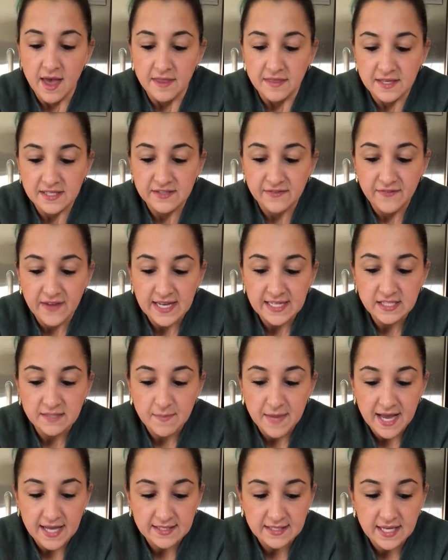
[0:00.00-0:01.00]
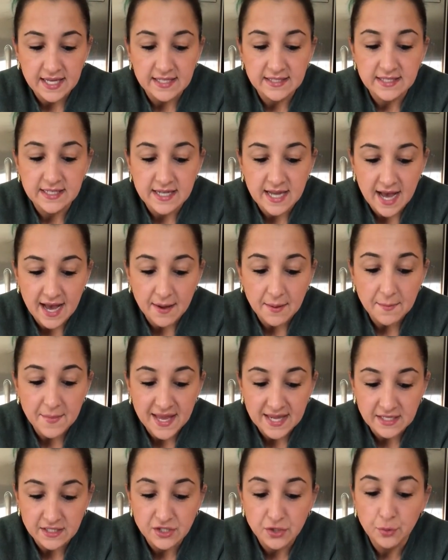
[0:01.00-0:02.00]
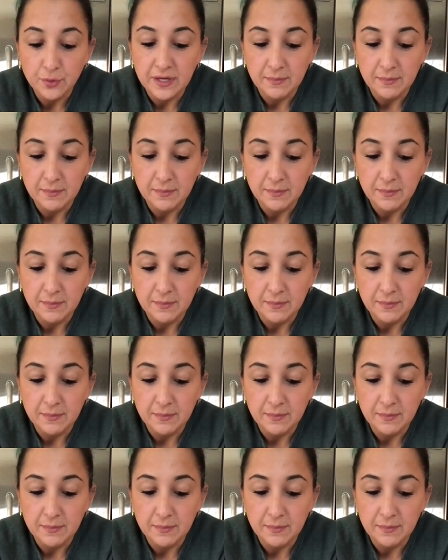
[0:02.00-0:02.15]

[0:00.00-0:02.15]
This face mask is not meant to